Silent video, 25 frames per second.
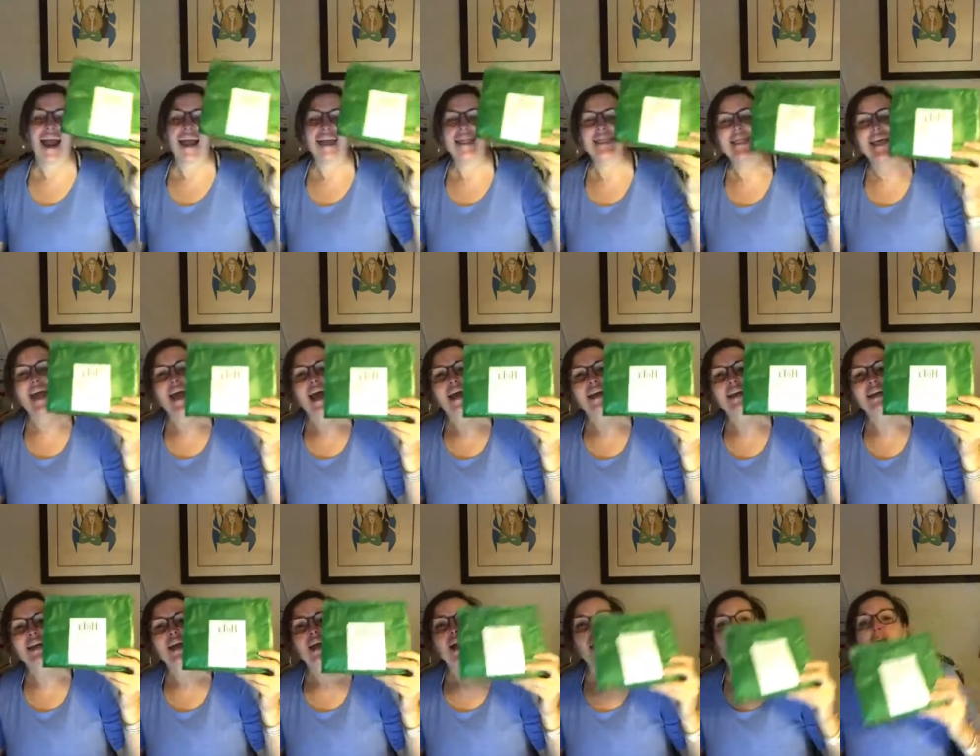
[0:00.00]
and
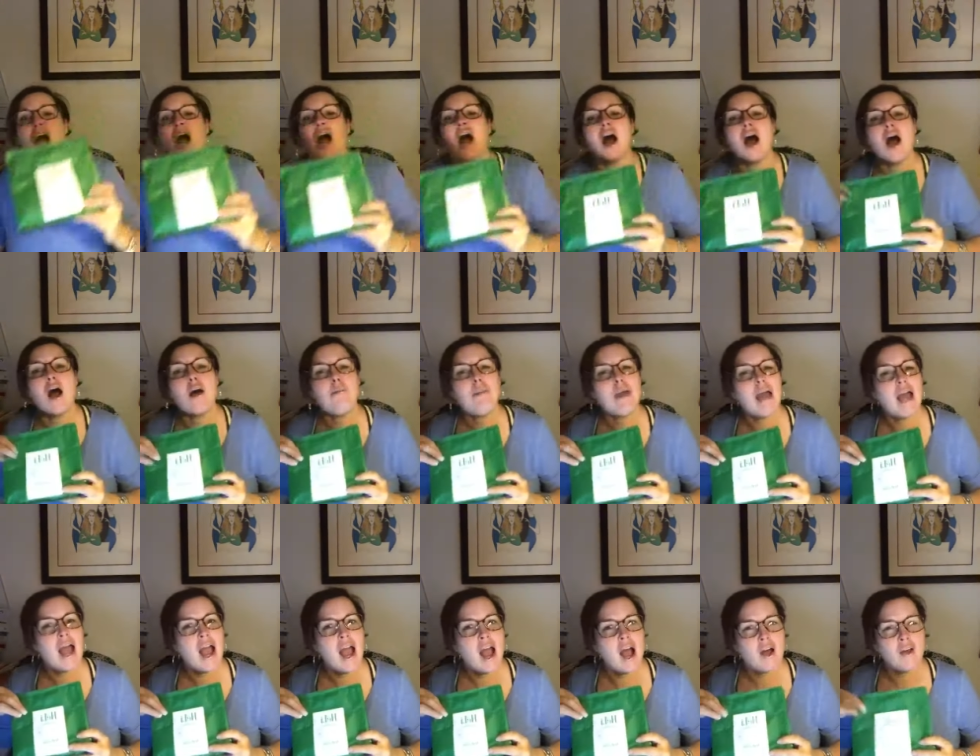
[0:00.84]
then
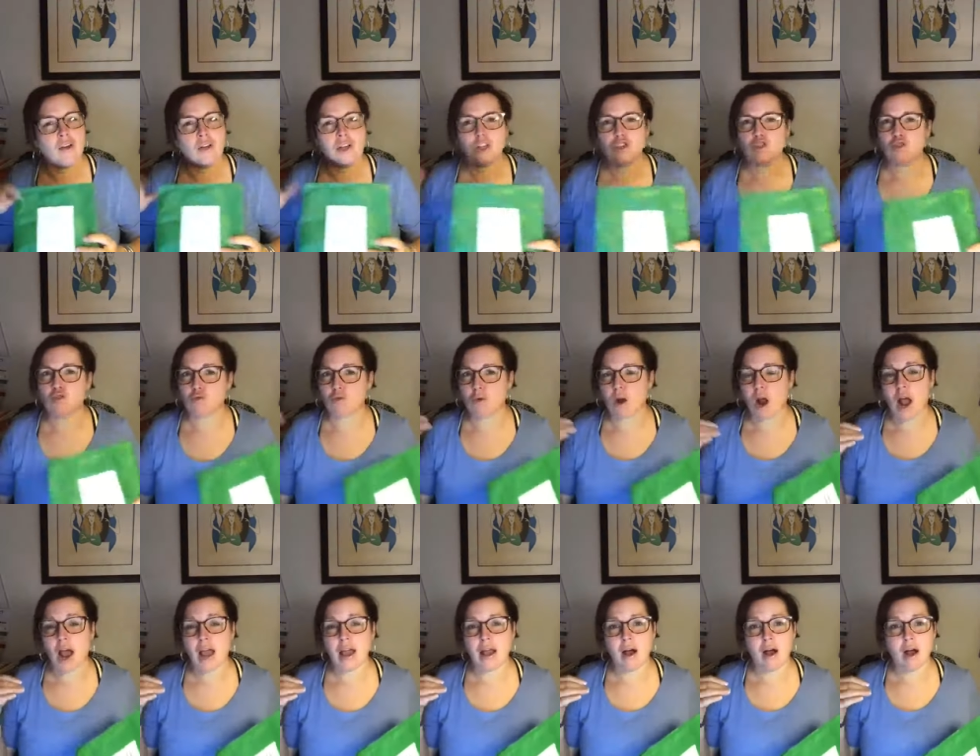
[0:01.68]
pop out,
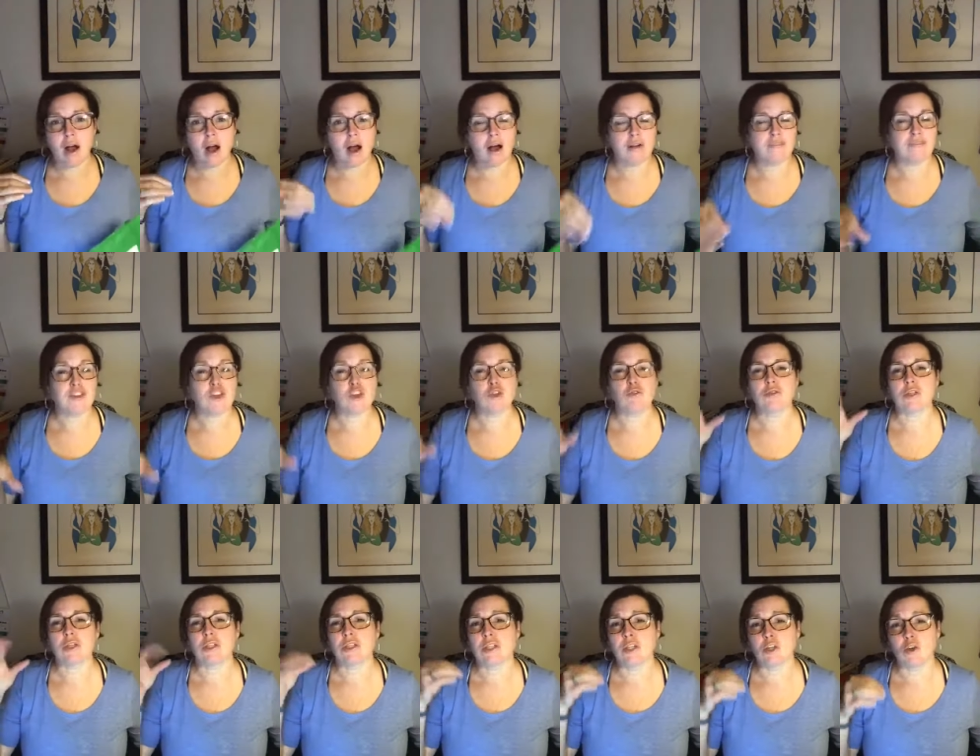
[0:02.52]
dry off,
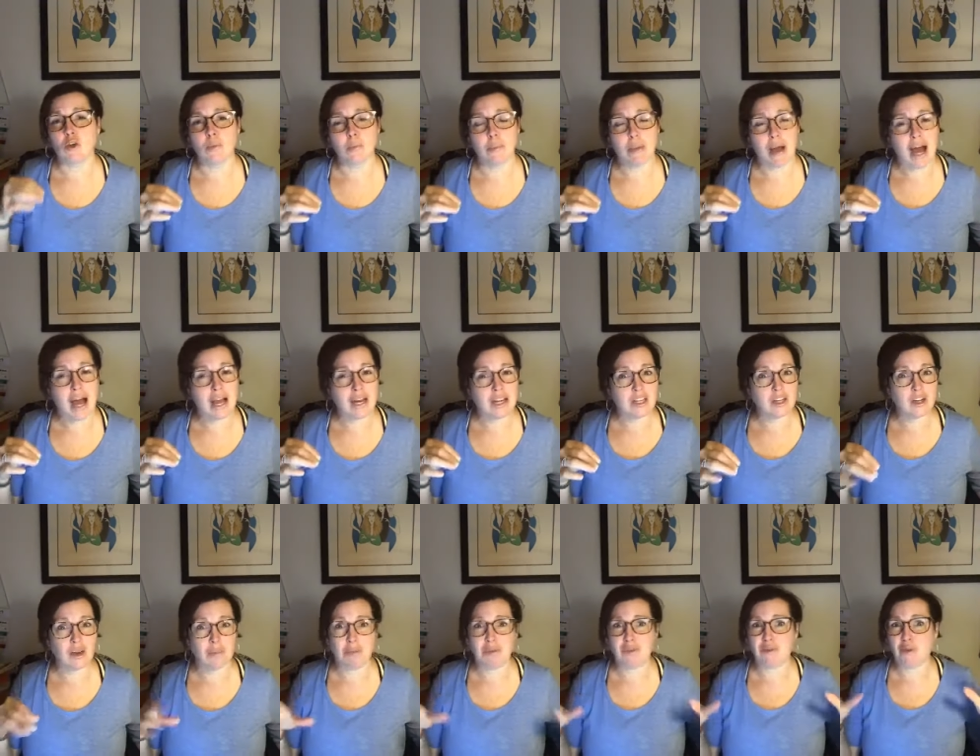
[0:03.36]
use a little
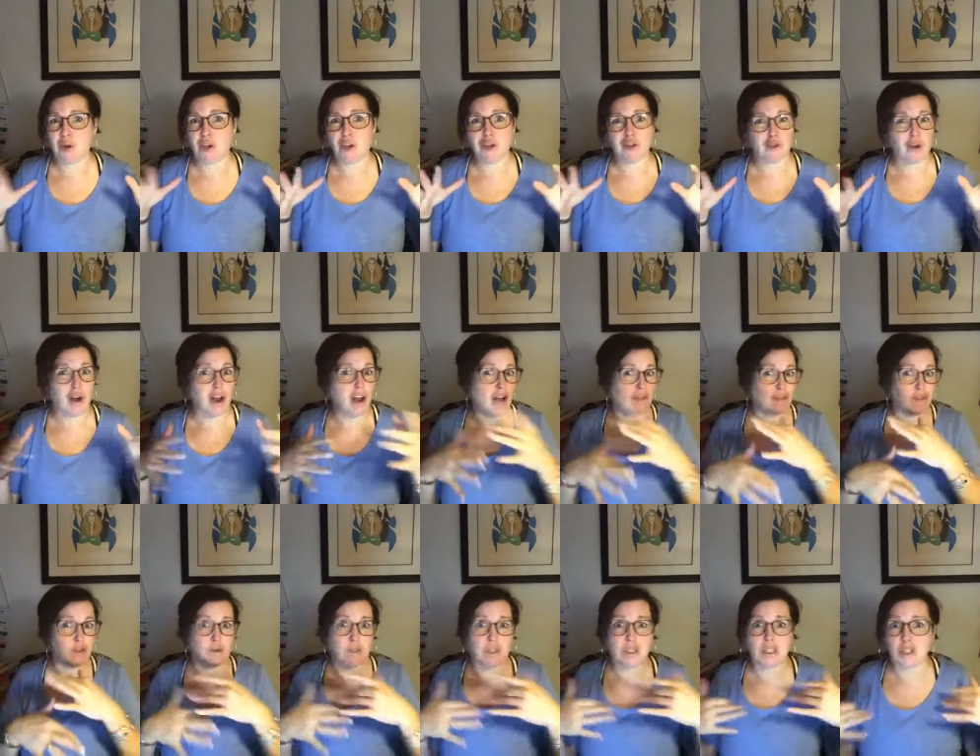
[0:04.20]
body, before you dry
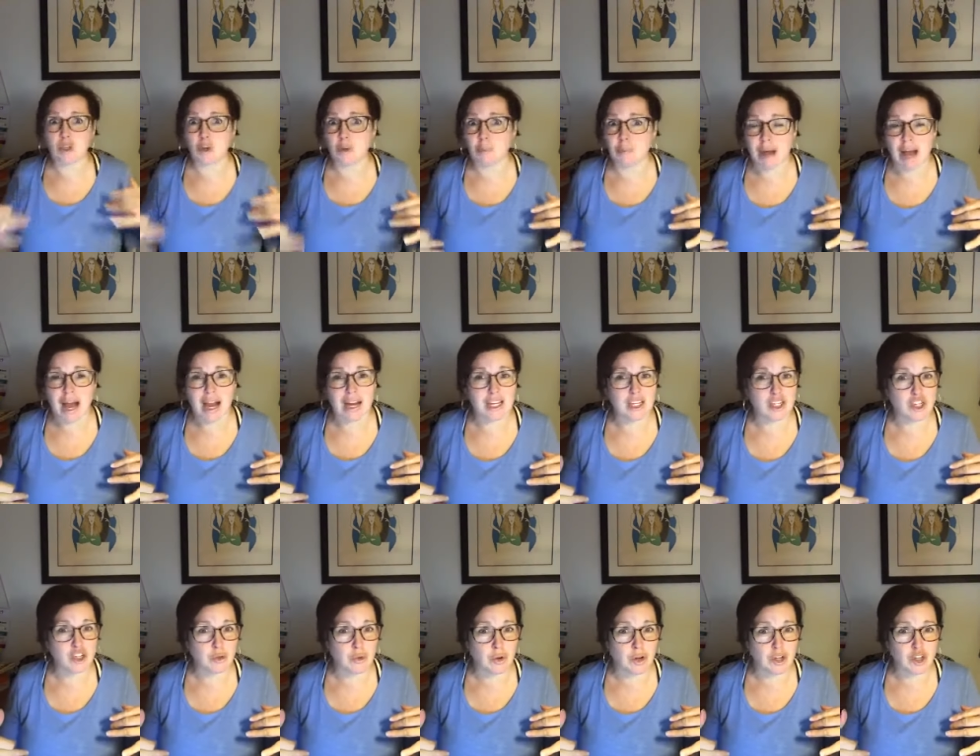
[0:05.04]
off, use a little
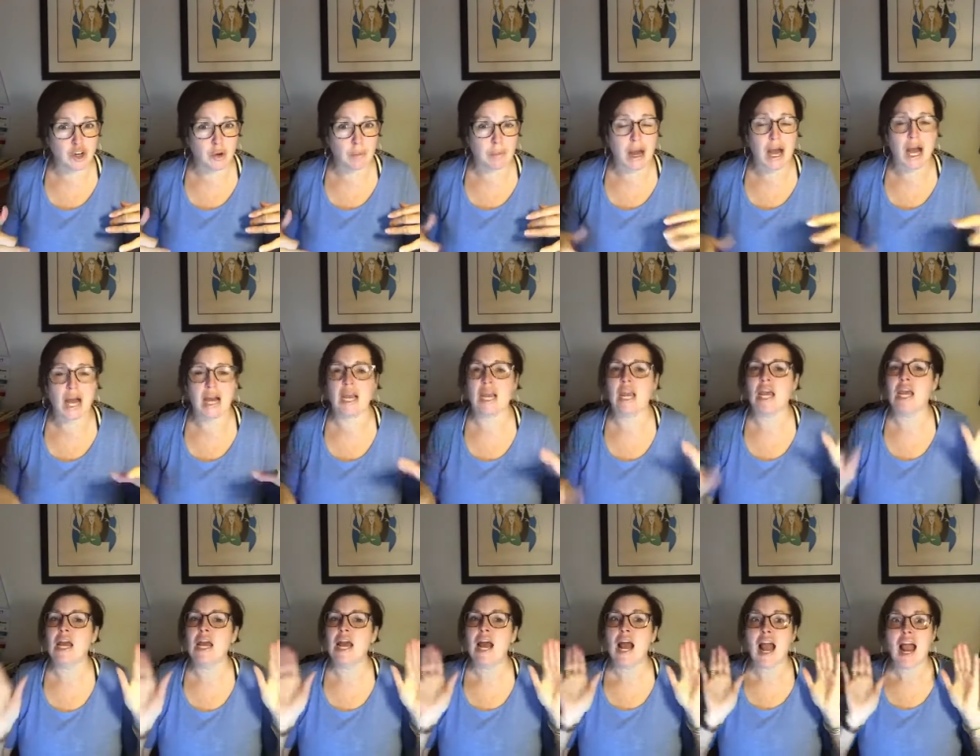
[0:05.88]
body dew on your
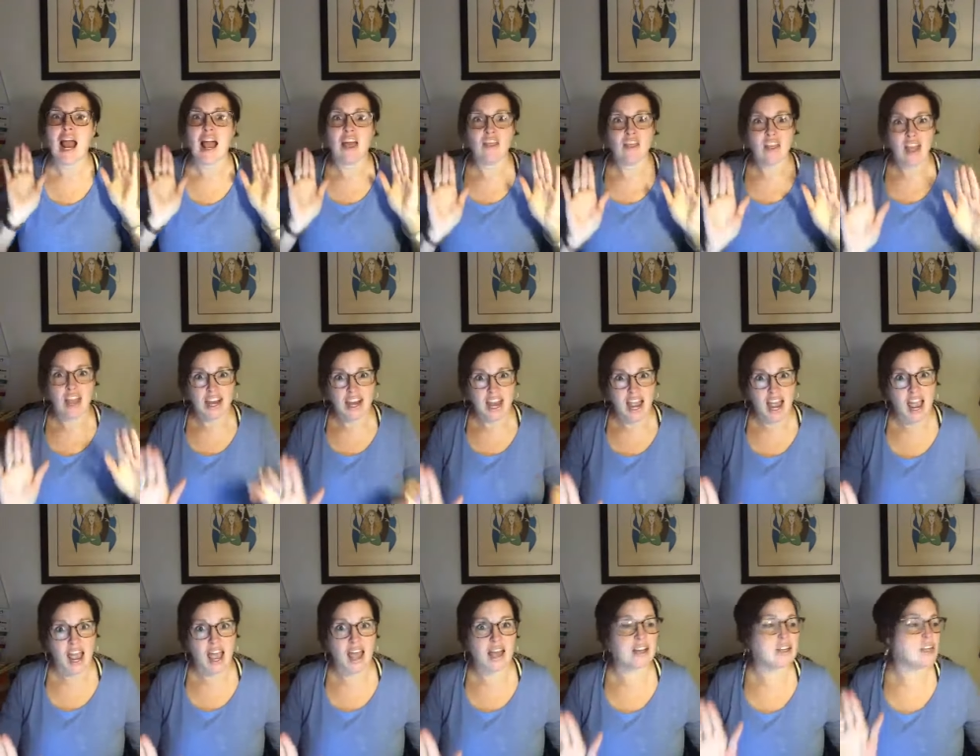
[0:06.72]
body, and then
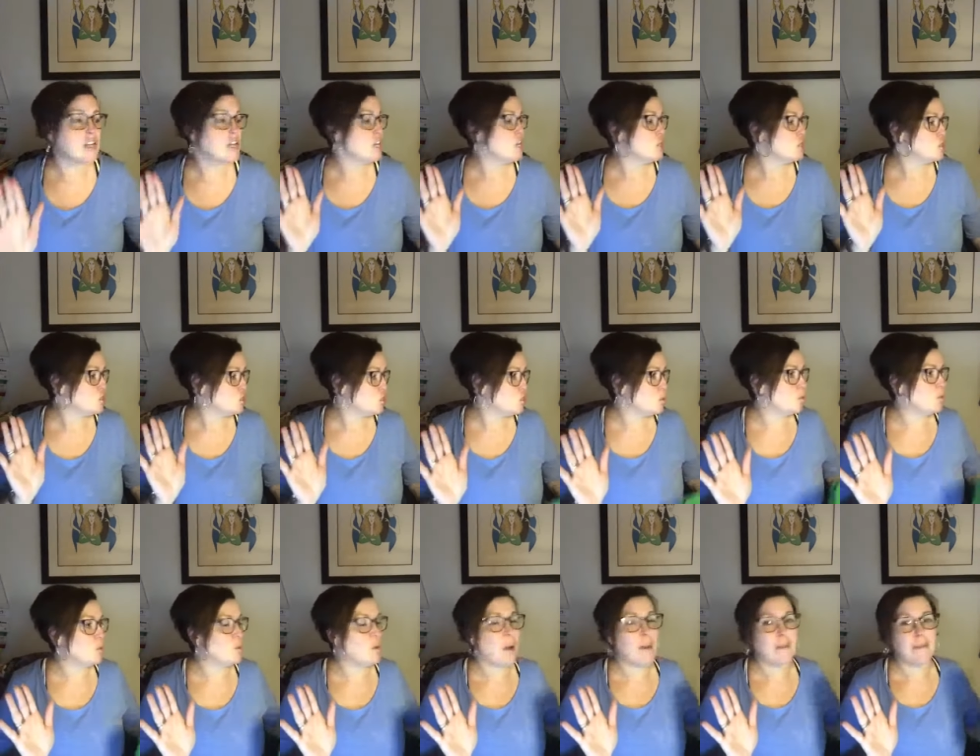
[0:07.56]
head
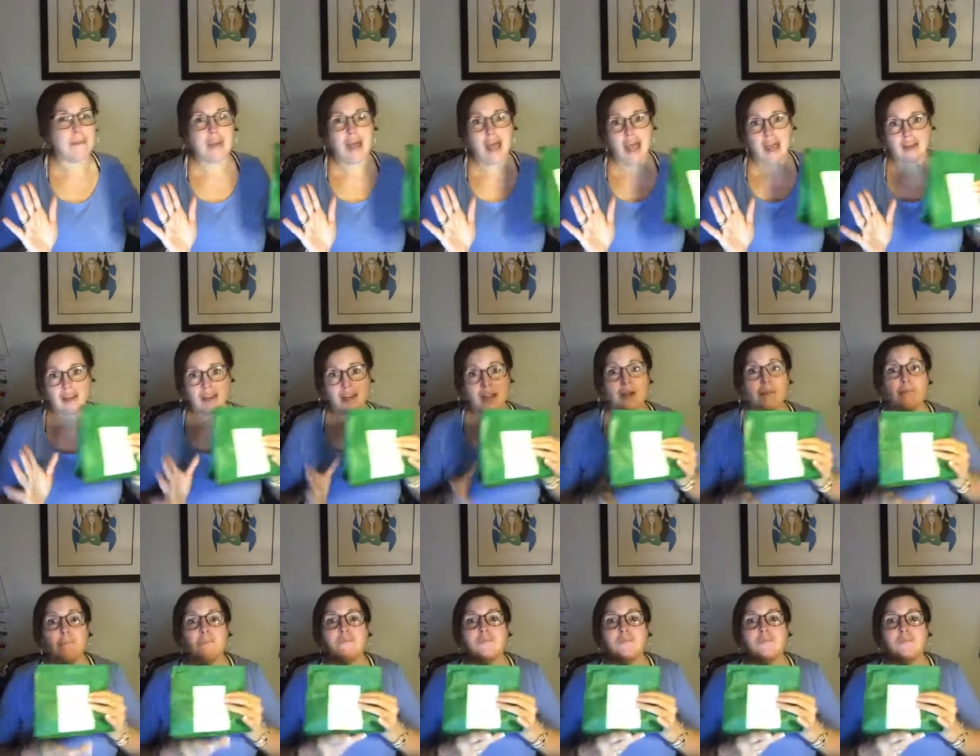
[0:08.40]
to bed.